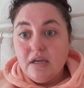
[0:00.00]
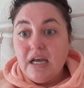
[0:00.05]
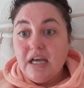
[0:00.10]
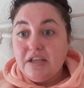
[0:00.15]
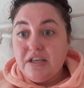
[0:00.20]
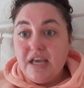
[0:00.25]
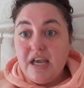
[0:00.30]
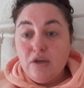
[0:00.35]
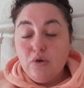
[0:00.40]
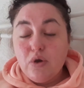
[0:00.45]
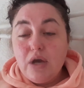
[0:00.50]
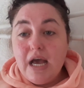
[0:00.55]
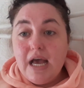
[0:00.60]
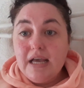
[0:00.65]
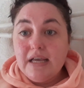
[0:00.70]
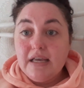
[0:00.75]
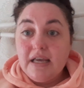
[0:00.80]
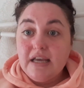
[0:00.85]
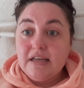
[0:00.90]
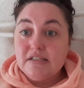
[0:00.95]
And yeah, you
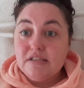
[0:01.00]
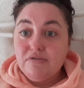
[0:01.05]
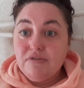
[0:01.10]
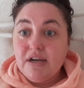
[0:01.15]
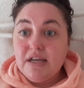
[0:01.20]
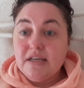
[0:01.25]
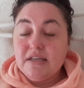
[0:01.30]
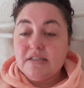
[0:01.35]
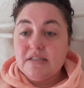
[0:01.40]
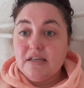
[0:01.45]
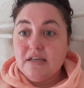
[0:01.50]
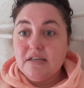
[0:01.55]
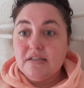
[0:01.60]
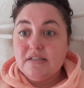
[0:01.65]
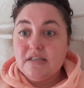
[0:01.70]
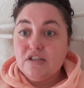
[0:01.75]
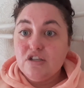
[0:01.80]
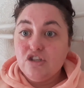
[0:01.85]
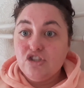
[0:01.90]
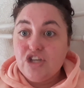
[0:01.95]
can get
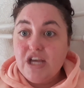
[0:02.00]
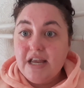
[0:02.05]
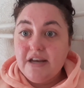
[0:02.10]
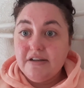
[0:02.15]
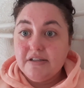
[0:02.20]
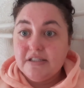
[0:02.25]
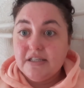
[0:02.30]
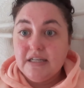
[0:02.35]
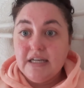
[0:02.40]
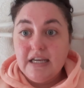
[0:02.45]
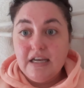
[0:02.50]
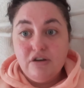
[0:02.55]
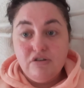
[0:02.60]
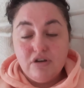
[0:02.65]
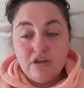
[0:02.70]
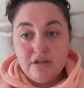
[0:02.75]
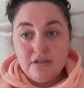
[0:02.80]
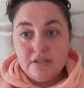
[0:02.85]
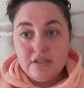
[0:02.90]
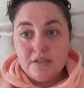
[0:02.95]
psoriasis in your genital
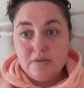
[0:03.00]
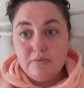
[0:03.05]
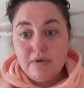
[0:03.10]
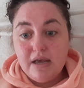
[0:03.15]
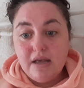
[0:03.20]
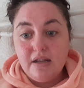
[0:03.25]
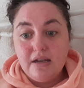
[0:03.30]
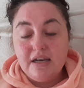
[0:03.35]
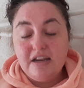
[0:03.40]
areas as well.